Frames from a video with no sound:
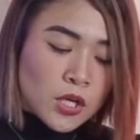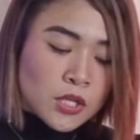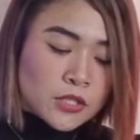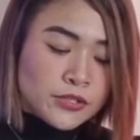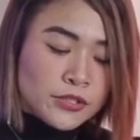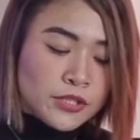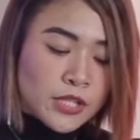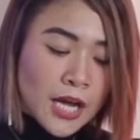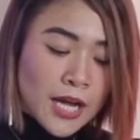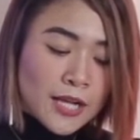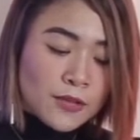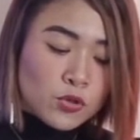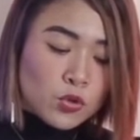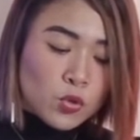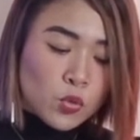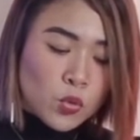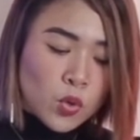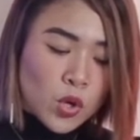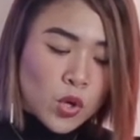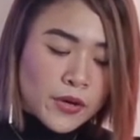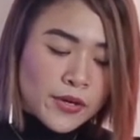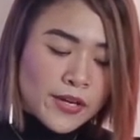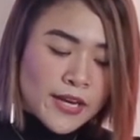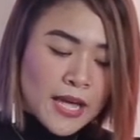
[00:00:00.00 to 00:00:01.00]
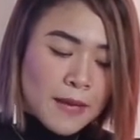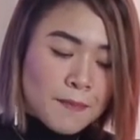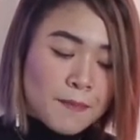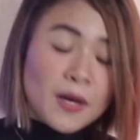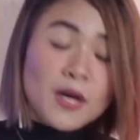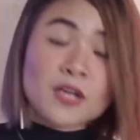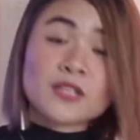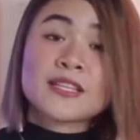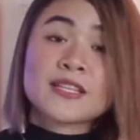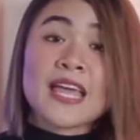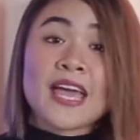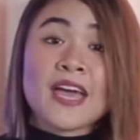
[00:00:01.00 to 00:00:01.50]
not to worry
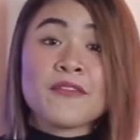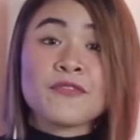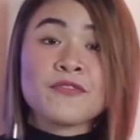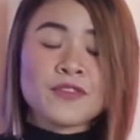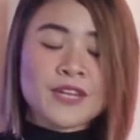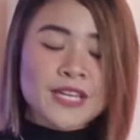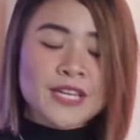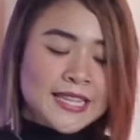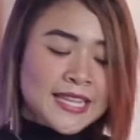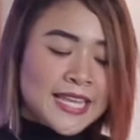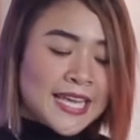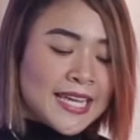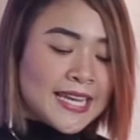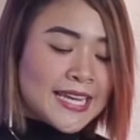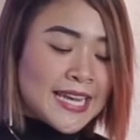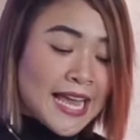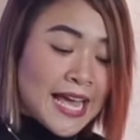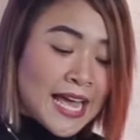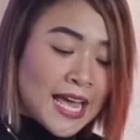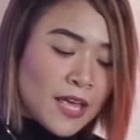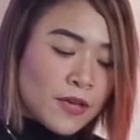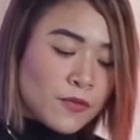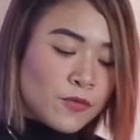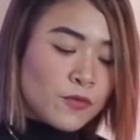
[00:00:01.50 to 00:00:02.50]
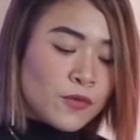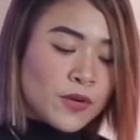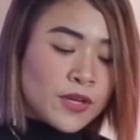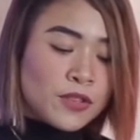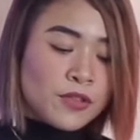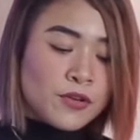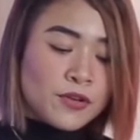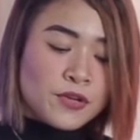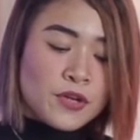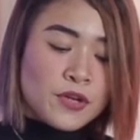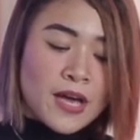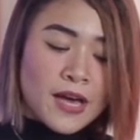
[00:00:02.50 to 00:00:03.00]
about everyday life, whether
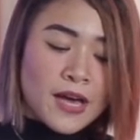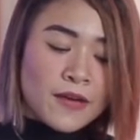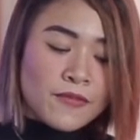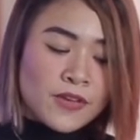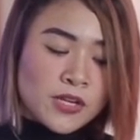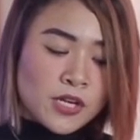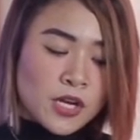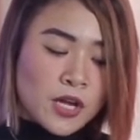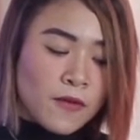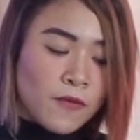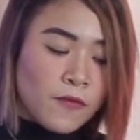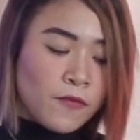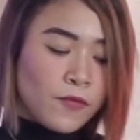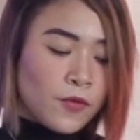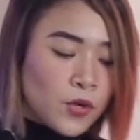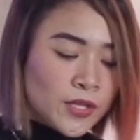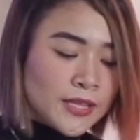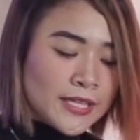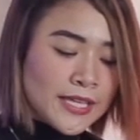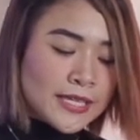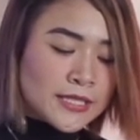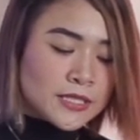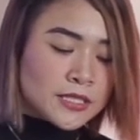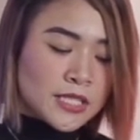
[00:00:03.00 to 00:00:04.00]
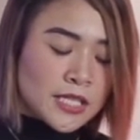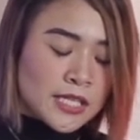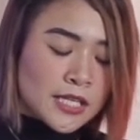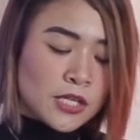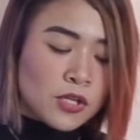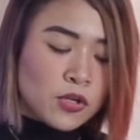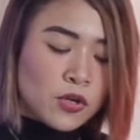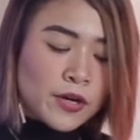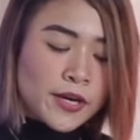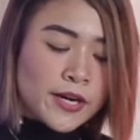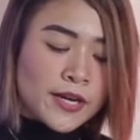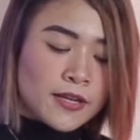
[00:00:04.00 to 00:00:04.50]
you have enough food and
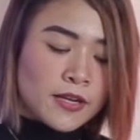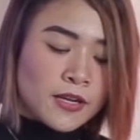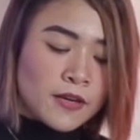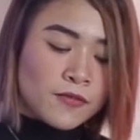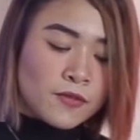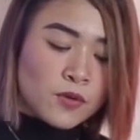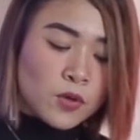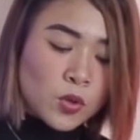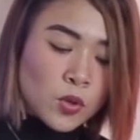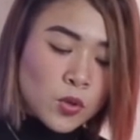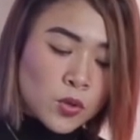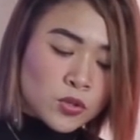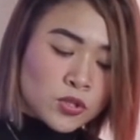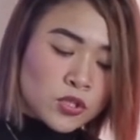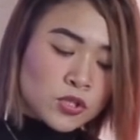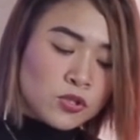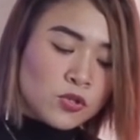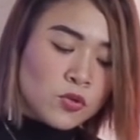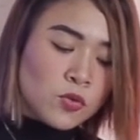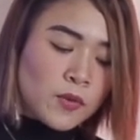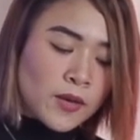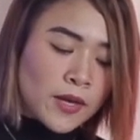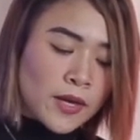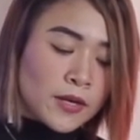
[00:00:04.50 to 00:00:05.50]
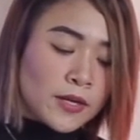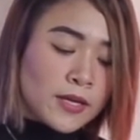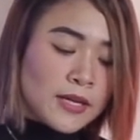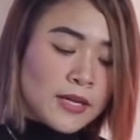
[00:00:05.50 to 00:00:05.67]
drink or enough clothes to wear.